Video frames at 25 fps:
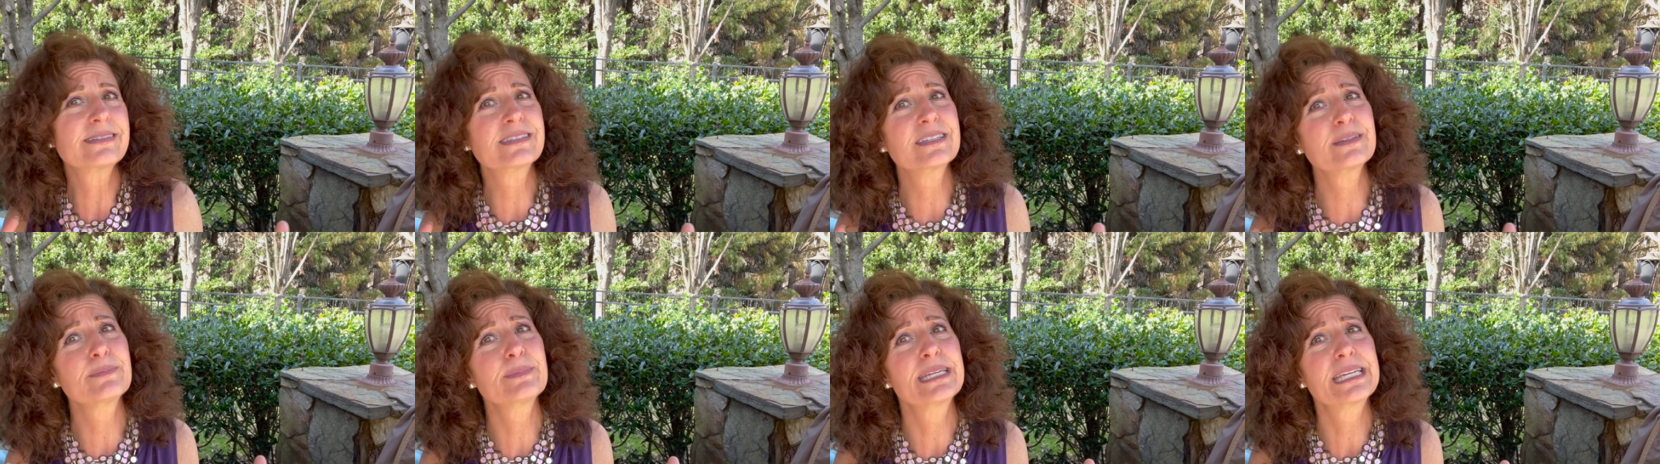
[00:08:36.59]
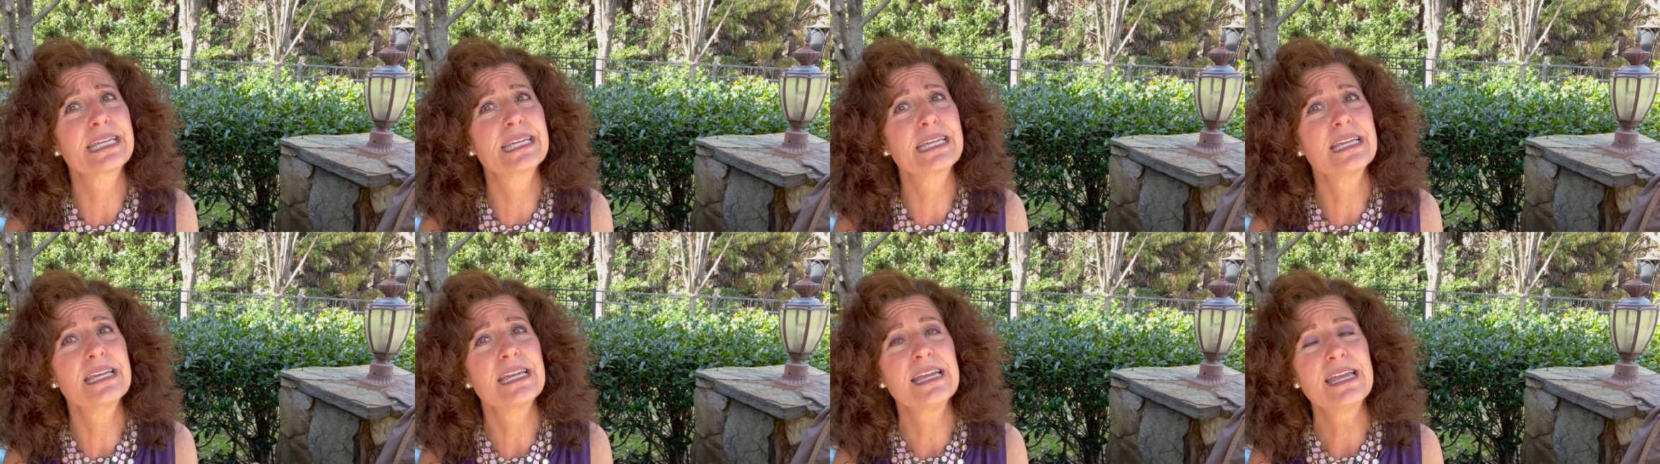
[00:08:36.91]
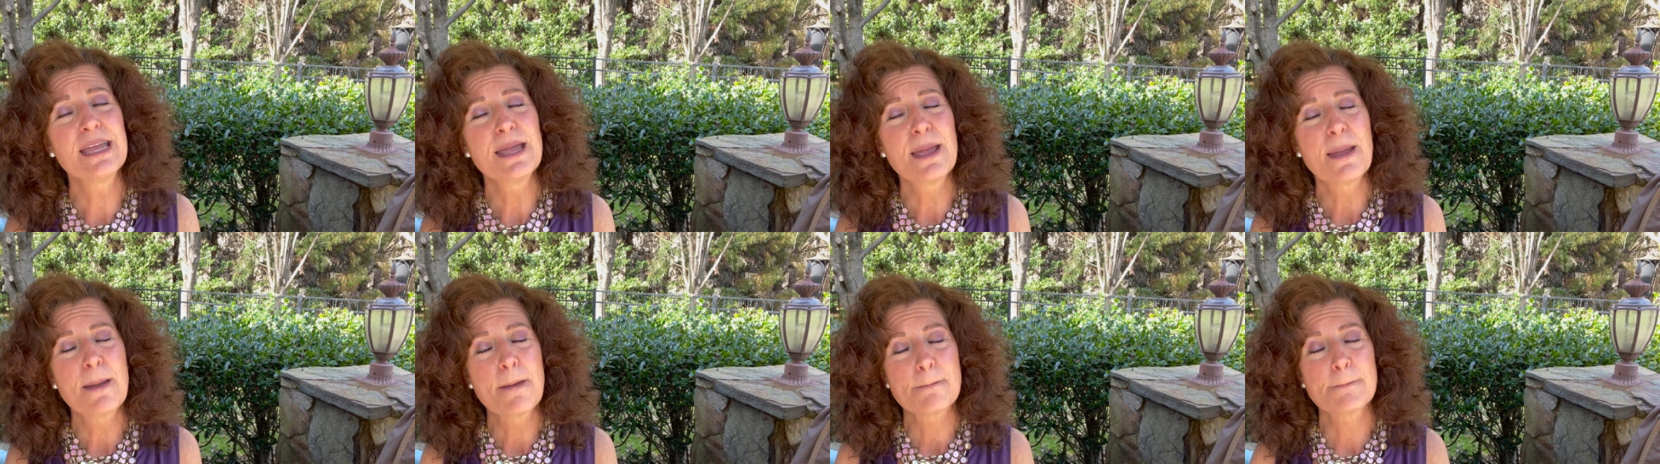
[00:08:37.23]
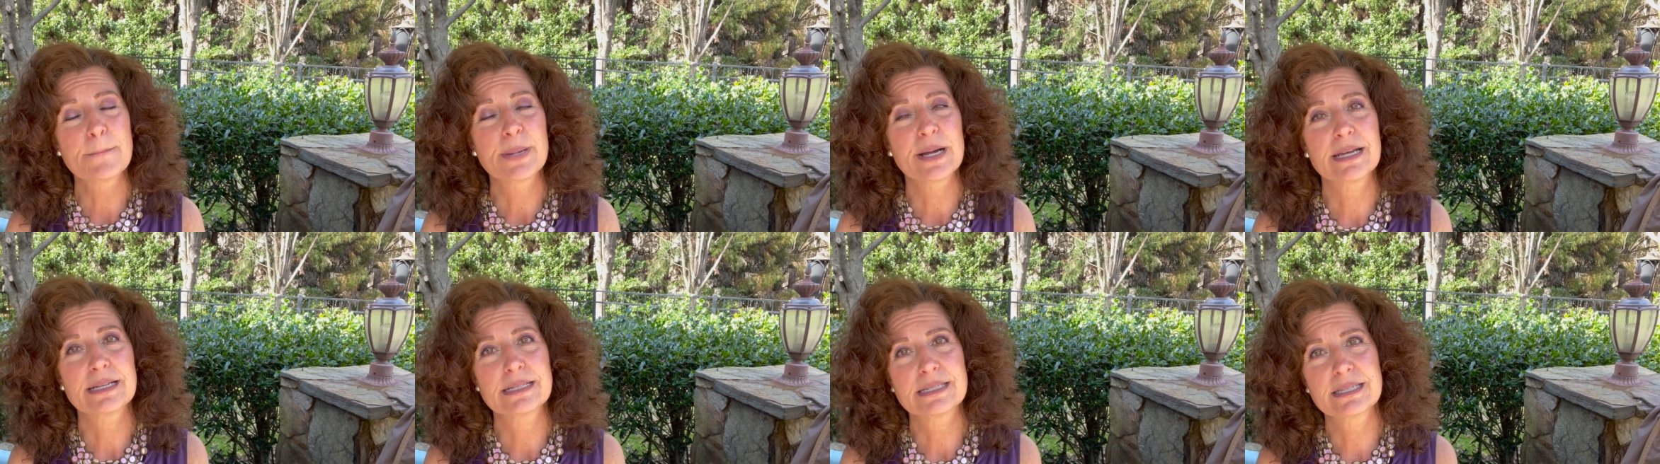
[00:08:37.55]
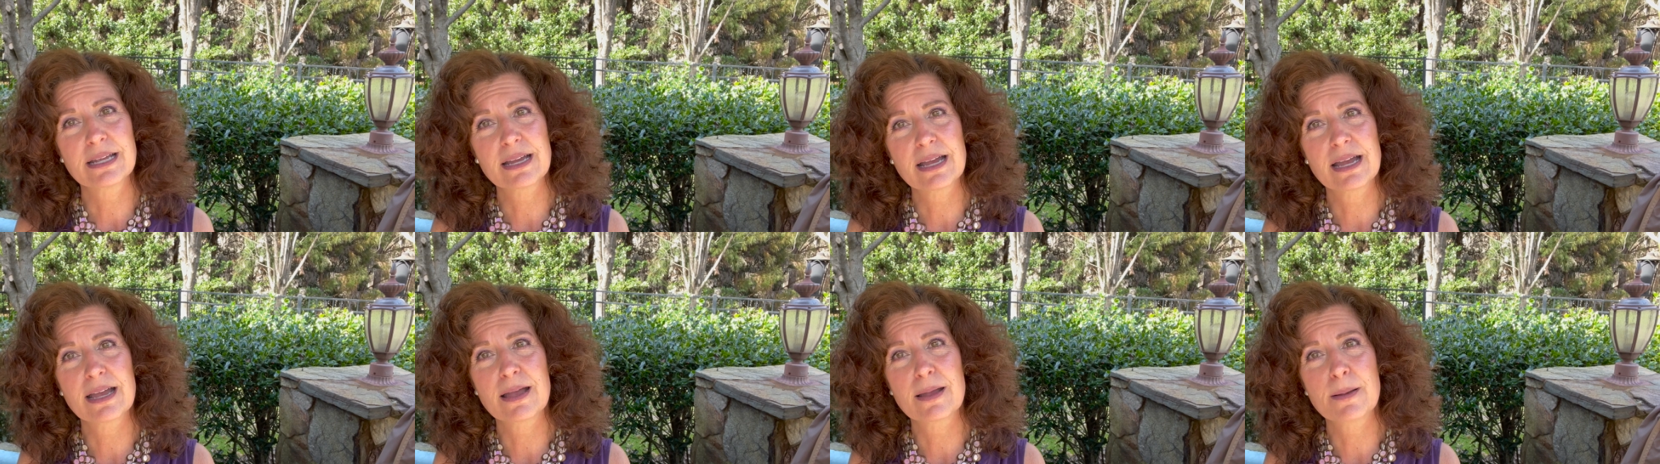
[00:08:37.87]
to me, but
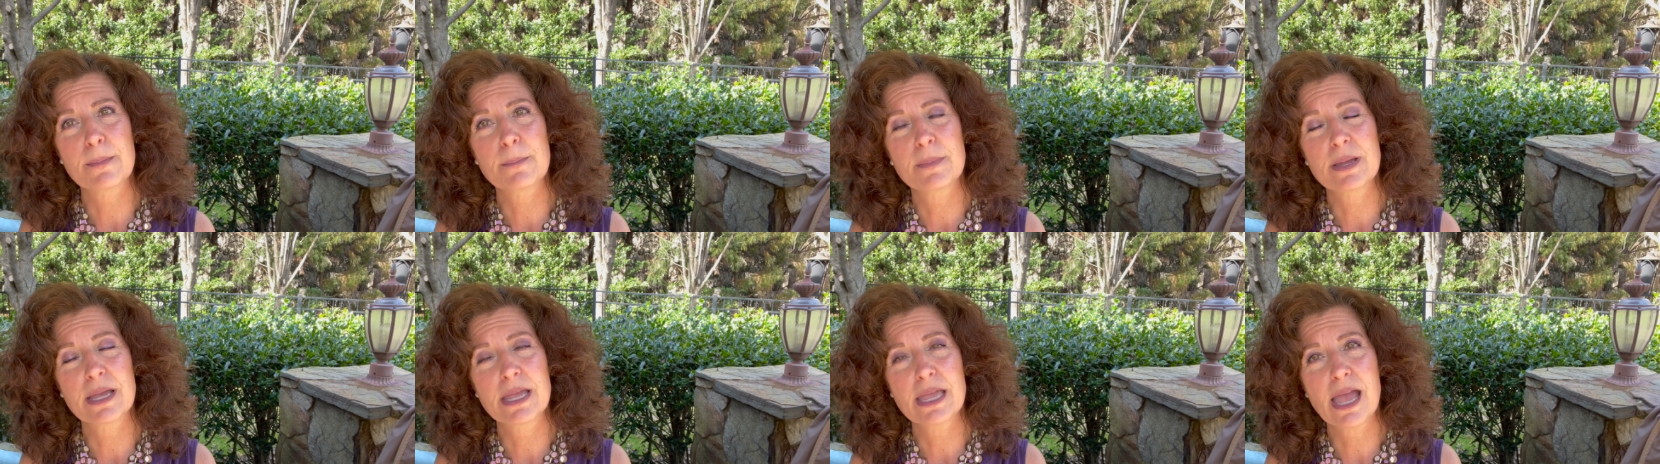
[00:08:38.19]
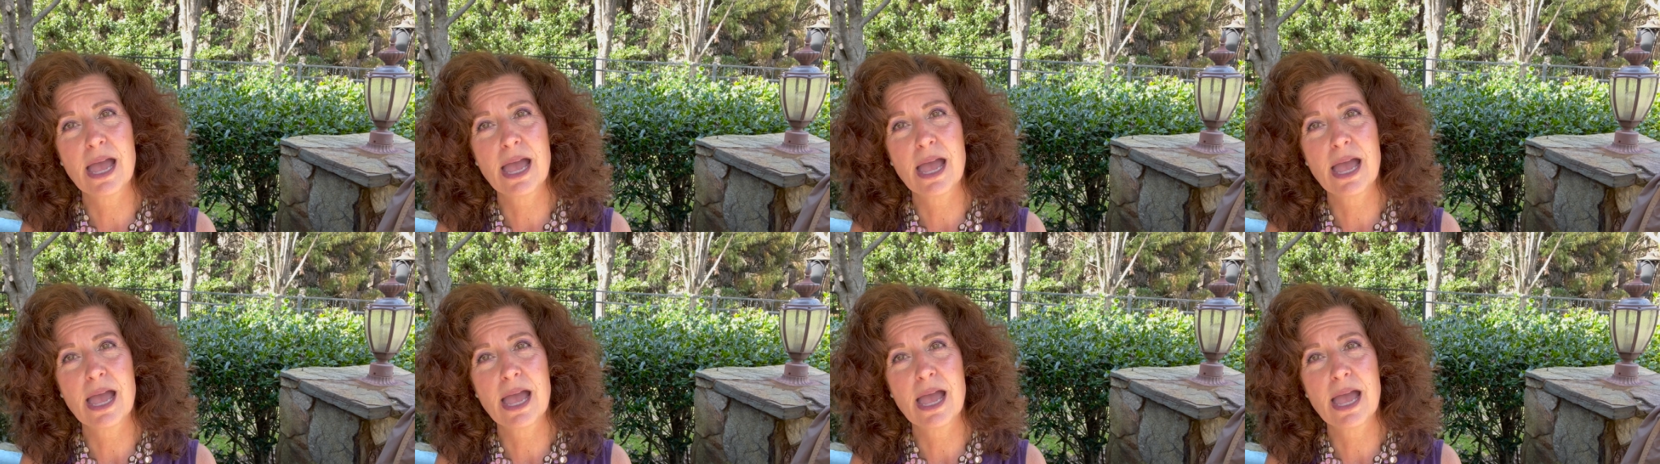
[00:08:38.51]
I